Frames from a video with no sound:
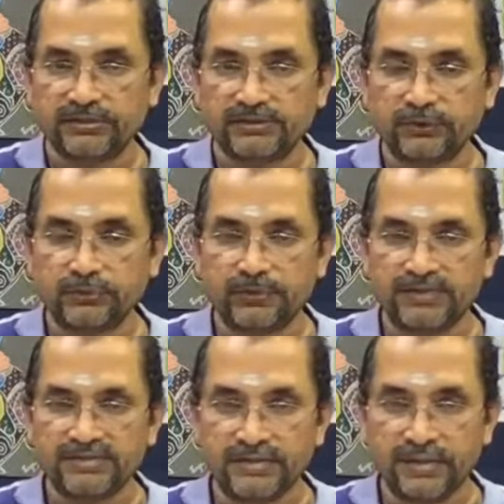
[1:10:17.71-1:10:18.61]
So
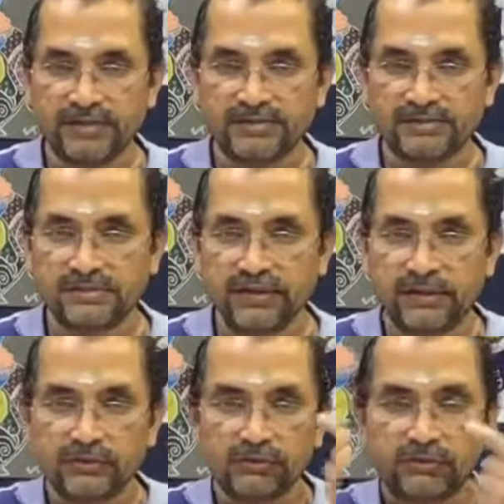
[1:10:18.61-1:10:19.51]
press the eyes
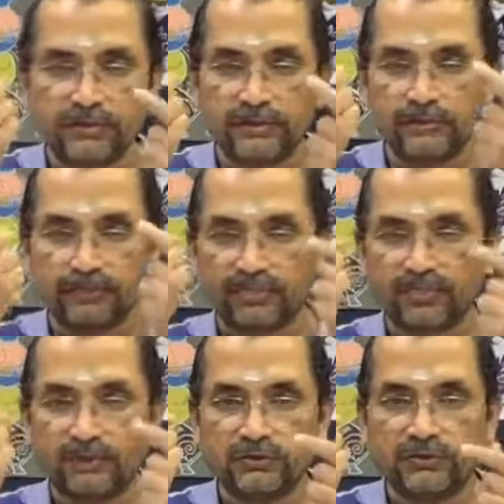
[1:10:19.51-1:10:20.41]
into
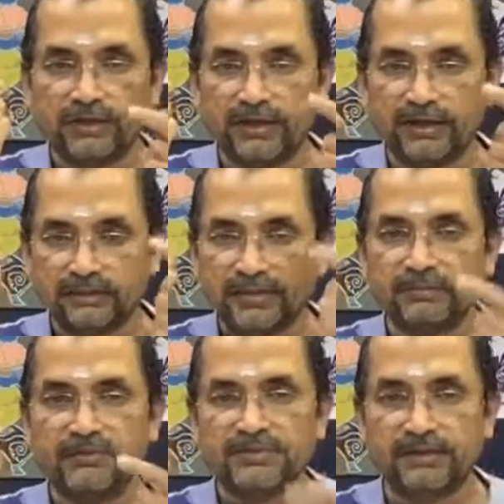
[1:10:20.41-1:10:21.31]
the clay, deep
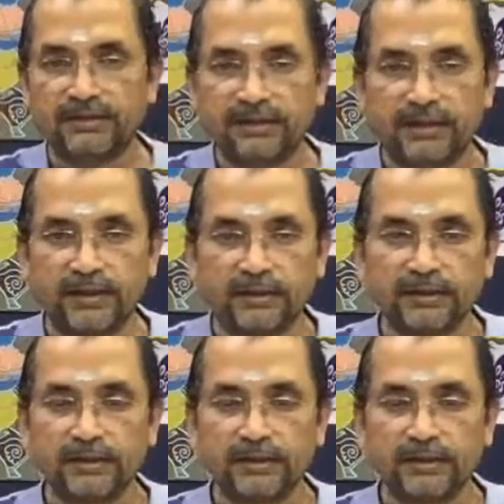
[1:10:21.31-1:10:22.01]
inside the clay,